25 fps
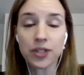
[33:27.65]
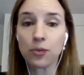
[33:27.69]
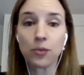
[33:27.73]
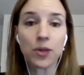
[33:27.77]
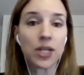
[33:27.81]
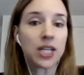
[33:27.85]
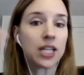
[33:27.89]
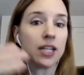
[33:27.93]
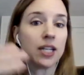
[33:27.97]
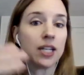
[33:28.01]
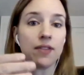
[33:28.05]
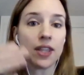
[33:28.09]
and
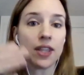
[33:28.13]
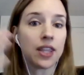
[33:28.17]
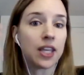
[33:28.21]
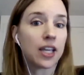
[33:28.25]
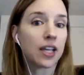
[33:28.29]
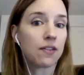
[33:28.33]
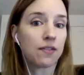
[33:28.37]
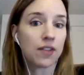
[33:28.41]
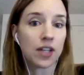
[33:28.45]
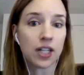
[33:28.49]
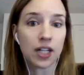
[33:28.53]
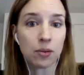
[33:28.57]
we can even
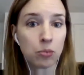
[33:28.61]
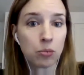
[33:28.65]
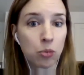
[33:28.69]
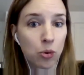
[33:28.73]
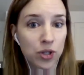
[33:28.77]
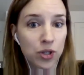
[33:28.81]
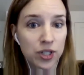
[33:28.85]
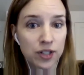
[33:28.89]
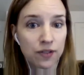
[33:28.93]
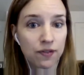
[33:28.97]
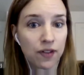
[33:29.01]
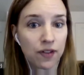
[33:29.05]
think of it in
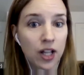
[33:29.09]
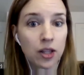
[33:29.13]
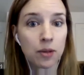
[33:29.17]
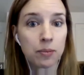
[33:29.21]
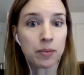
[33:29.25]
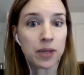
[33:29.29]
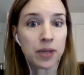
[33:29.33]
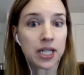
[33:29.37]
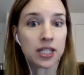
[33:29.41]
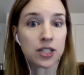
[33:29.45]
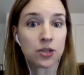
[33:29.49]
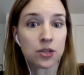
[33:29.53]
board
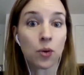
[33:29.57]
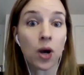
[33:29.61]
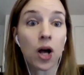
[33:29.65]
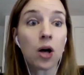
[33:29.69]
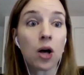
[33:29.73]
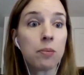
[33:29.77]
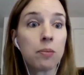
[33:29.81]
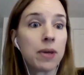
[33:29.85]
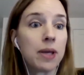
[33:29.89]
development as well.